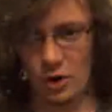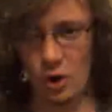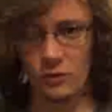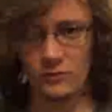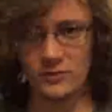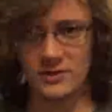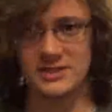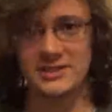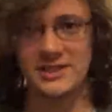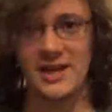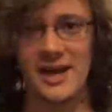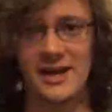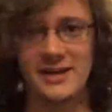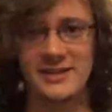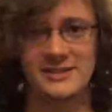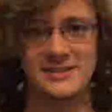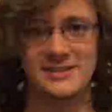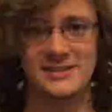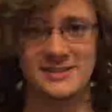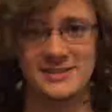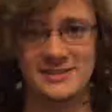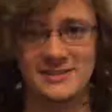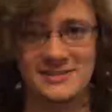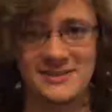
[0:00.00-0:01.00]

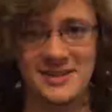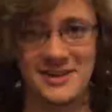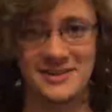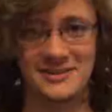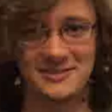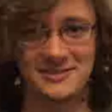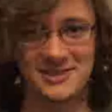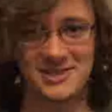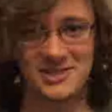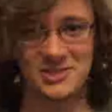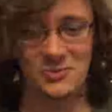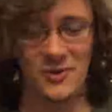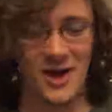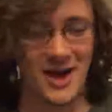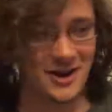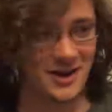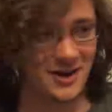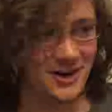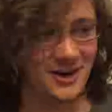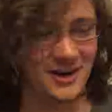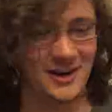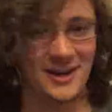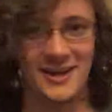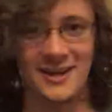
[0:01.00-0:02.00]
oversized
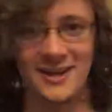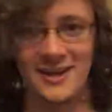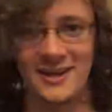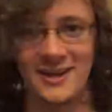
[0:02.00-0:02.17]
sweater.